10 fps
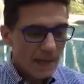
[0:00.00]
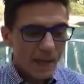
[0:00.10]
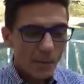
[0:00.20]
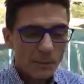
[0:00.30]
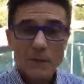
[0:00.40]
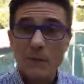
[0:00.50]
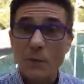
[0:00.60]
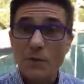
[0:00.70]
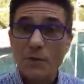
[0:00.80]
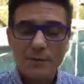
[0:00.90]
helping
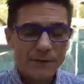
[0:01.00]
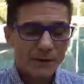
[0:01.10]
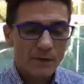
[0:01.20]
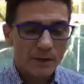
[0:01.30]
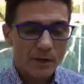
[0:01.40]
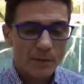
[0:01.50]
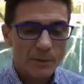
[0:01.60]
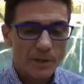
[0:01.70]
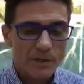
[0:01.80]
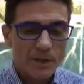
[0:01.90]
Fortune 500
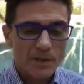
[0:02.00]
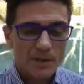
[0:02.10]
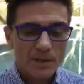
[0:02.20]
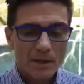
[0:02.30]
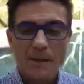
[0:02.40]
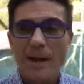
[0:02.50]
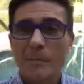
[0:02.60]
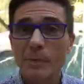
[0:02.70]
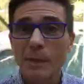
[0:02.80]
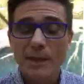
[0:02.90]
companies solve
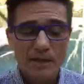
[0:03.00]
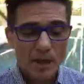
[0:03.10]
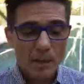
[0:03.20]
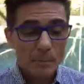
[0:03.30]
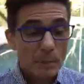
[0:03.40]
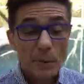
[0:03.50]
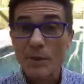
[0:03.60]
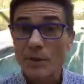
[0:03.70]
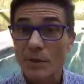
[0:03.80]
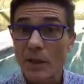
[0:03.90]
complex
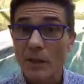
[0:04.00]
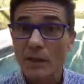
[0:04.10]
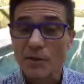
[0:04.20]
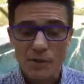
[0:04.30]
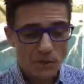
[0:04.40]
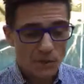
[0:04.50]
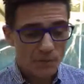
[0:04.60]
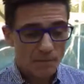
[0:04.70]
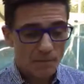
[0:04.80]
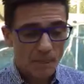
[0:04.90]
personnel
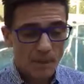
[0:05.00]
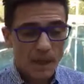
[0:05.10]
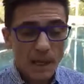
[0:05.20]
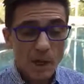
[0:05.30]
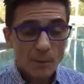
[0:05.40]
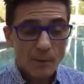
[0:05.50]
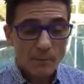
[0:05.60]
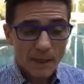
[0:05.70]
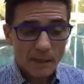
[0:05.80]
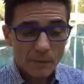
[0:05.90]
issues, helping
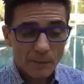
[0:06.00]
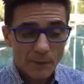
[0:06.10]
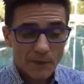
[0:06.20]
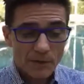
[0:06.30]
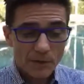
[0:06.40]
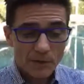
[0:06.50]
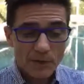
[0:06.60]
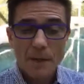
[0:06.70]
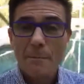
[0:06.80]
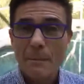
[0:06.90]
medical professionals
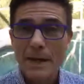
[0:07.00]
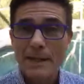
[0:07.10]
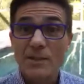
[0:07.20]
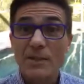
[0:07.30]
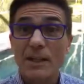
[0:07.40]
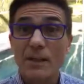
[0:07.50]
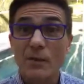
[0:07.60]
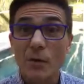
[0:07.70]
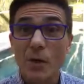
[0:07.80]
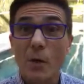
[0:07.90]
manage and
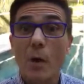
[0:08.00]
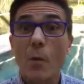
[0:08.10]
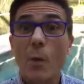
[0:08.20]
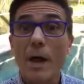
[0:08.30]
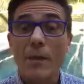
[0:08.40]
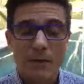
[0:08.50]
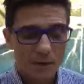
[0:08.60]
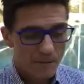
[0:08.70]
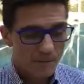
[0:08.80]
grow wealth,